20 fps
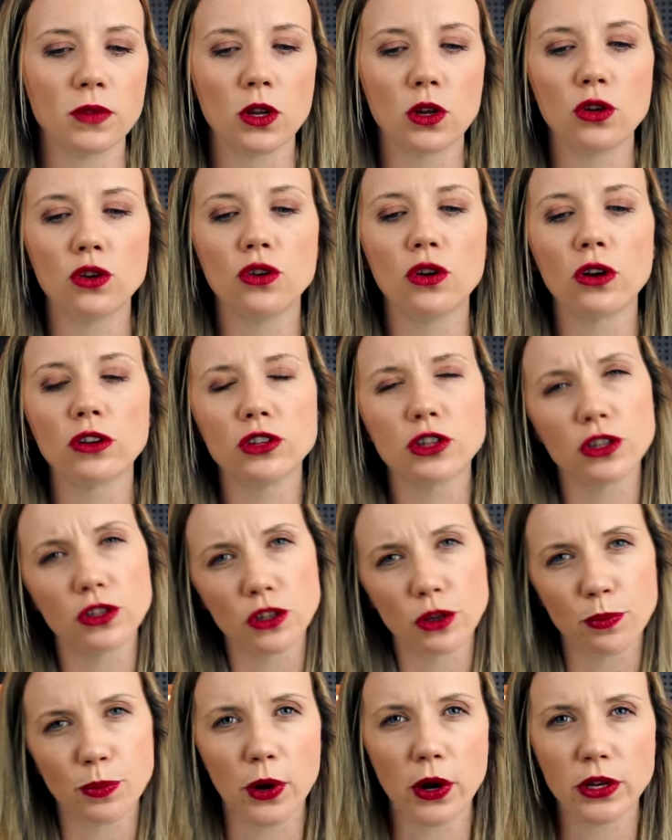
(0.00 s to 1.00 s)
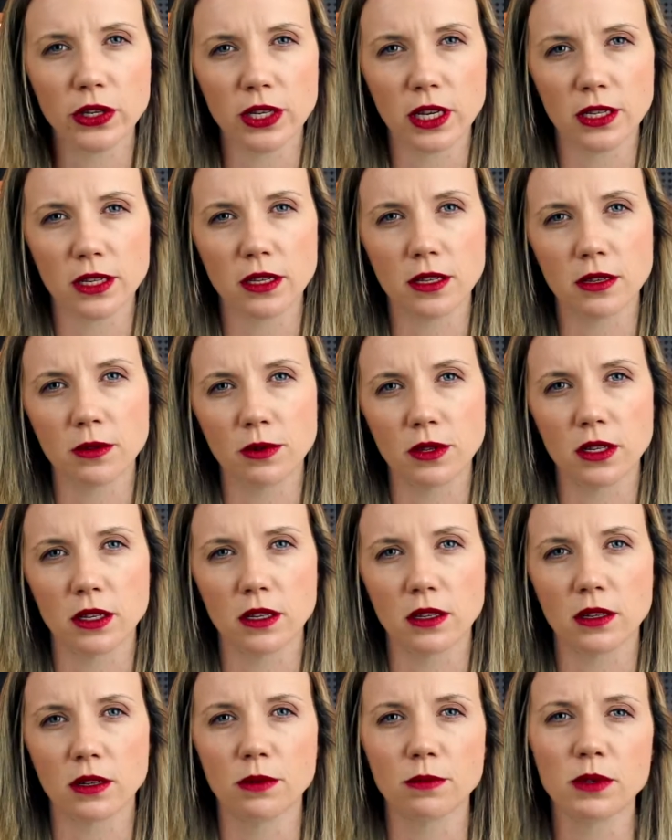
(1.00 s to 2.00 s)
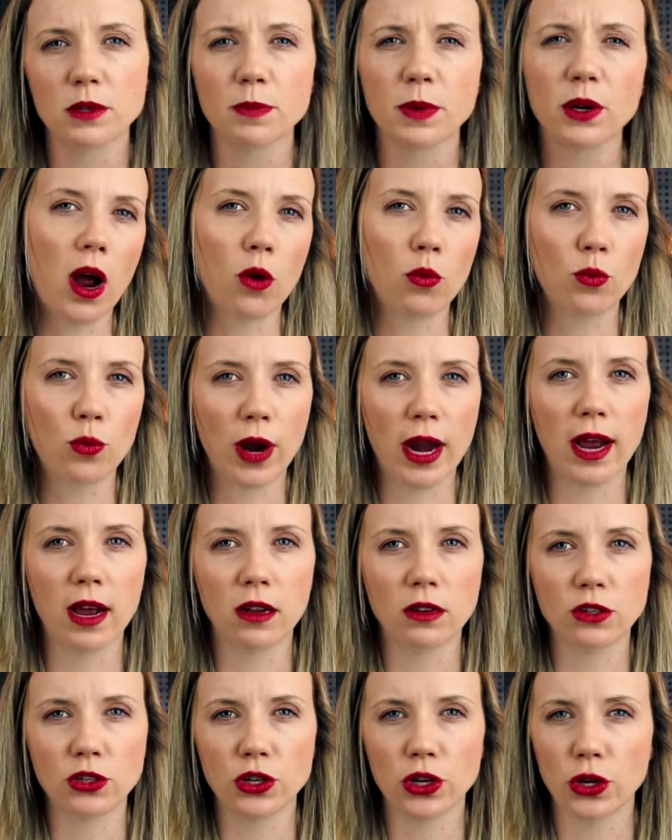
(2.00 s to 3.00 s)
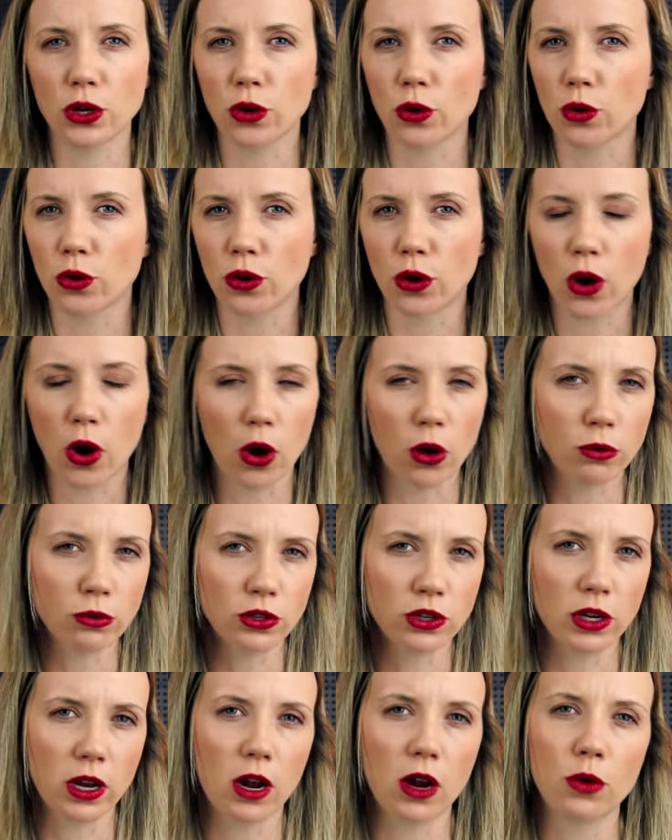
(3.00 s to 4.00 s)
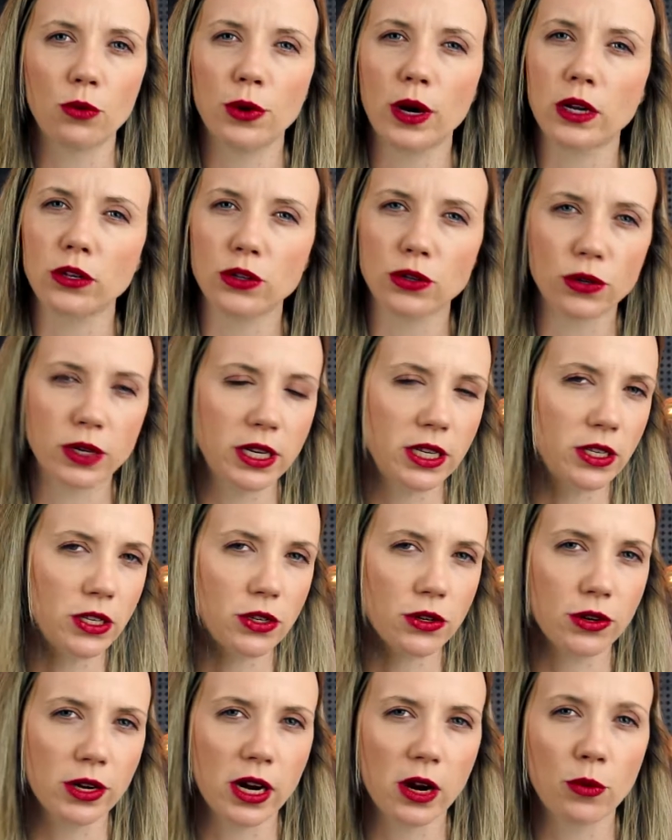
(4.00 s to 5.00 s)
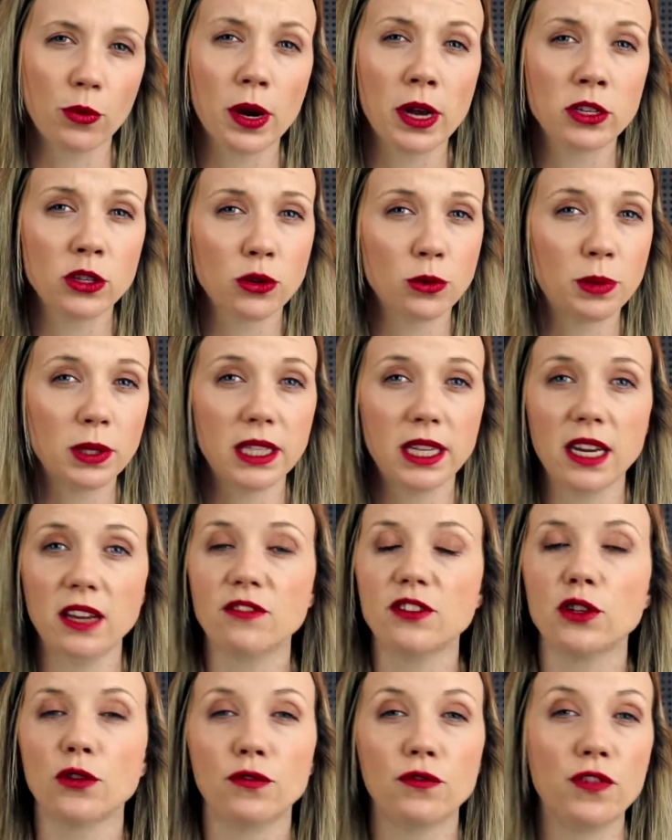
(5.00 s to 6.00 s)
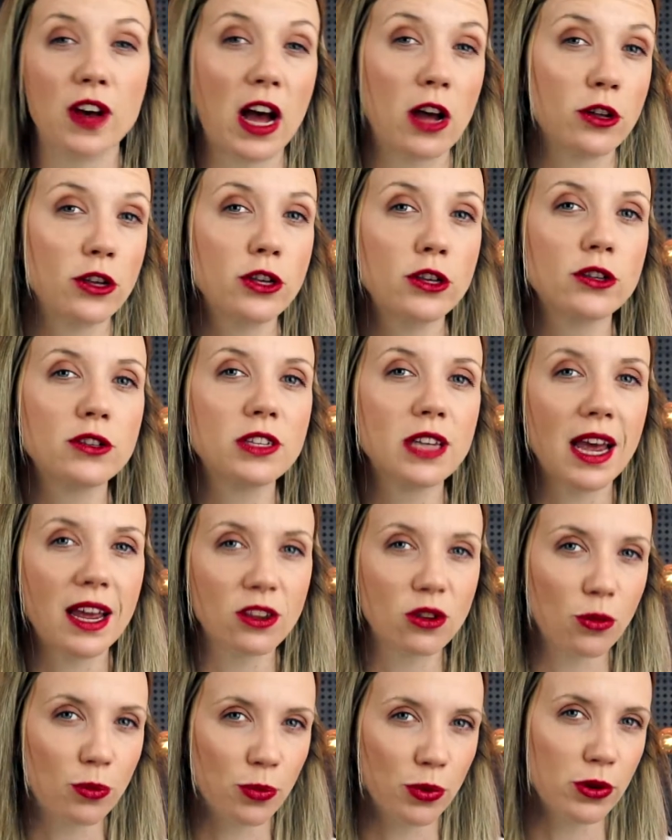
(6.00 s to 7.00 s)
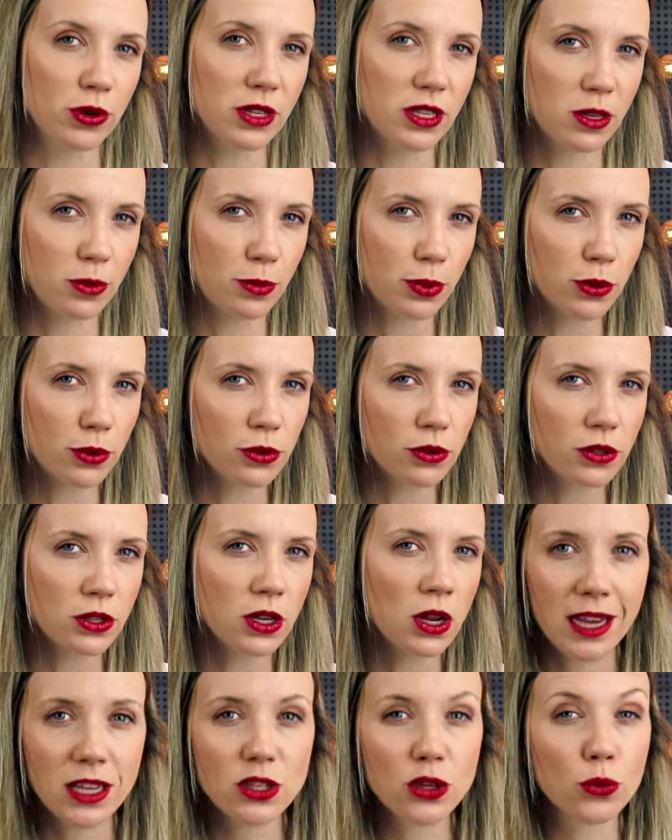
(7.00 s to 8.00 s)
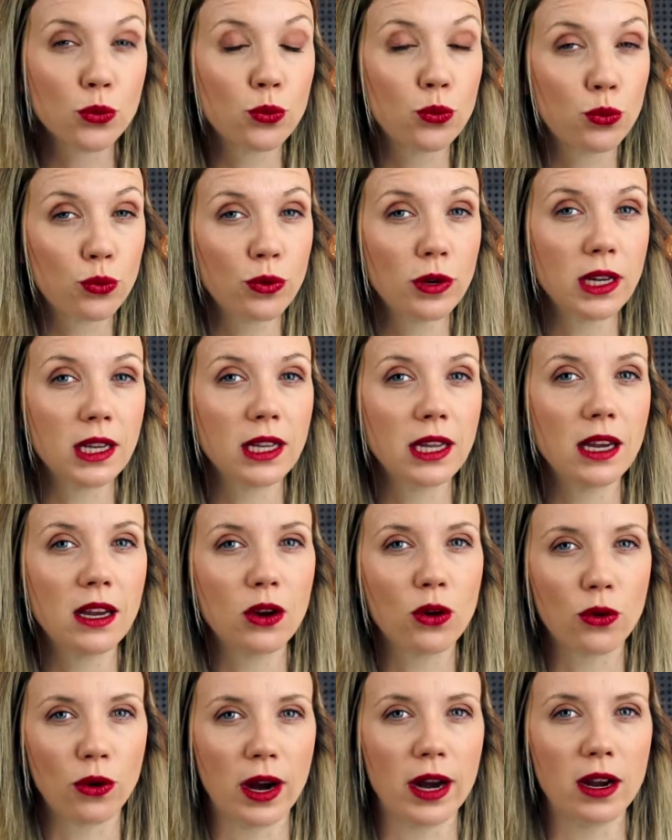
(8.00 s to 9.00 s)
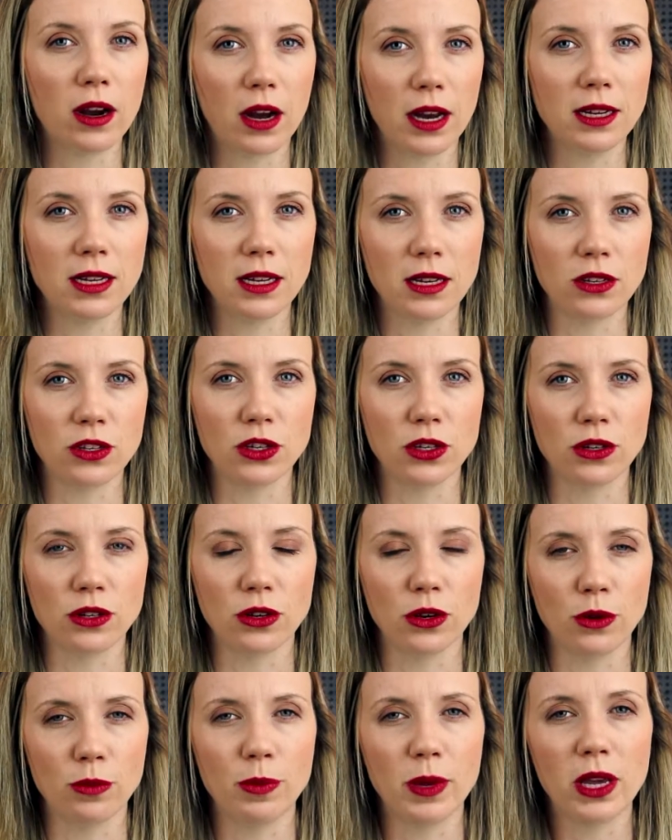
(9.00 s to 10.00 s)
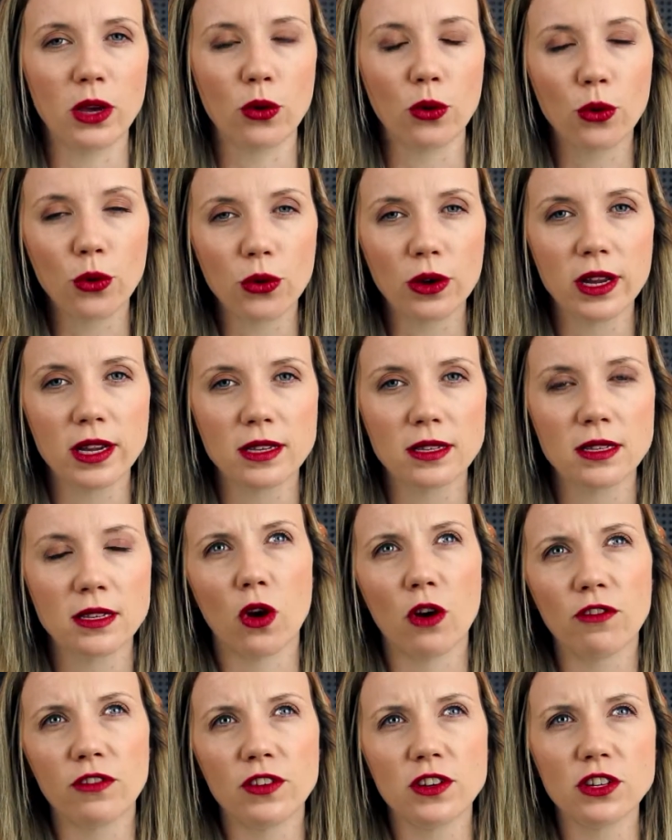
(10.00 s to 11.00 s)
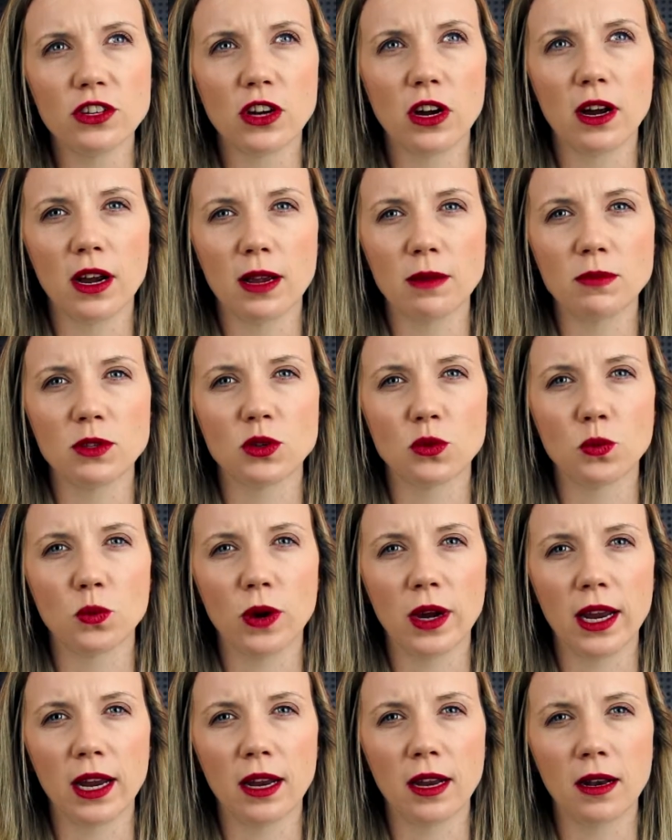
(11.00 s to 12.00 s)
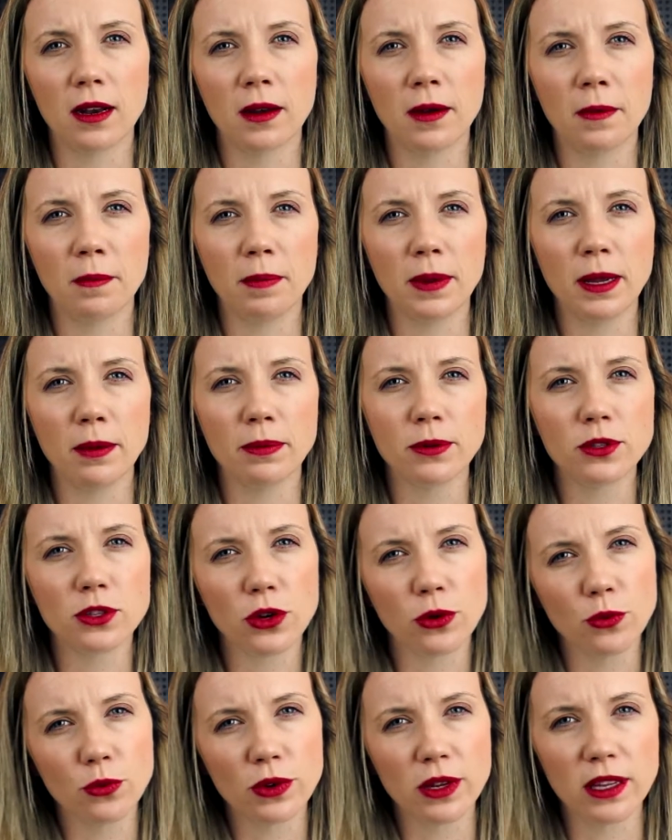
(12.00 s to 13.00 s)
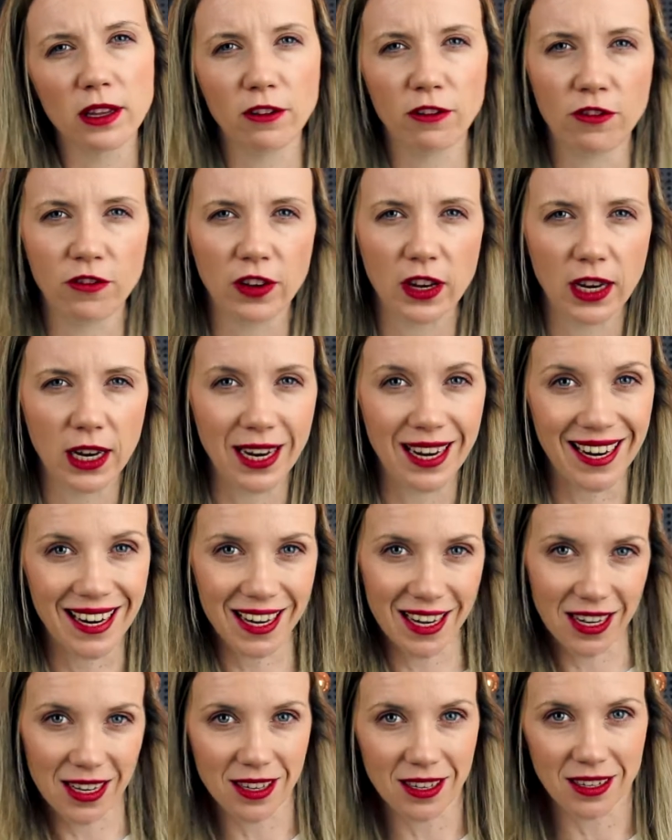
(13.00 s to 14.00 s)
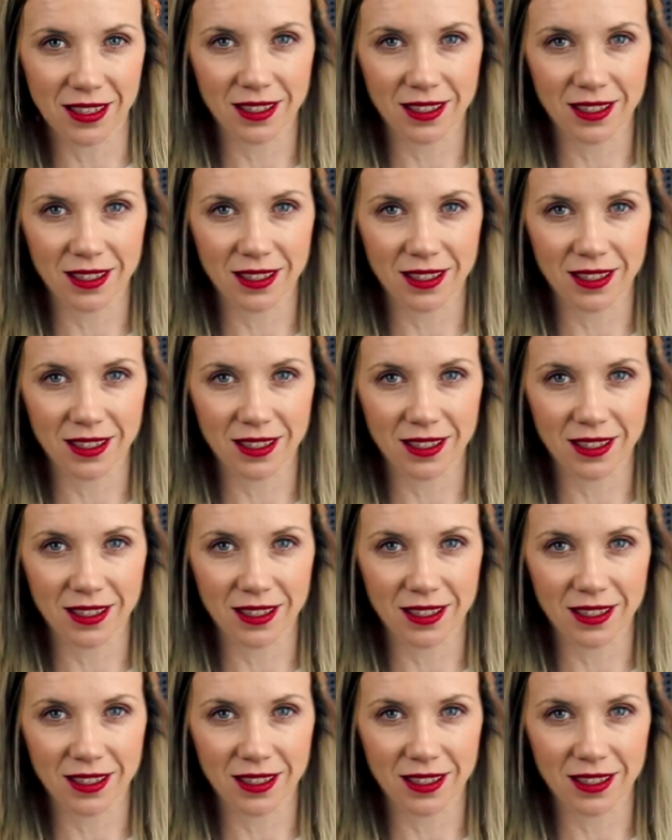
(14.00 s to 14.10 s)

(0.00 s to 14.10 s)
not just your processes and systems, but around your culture, around your history, around your beliefs, your values, and your principles is a really great idea to do, because oftentimes when people don't really fit in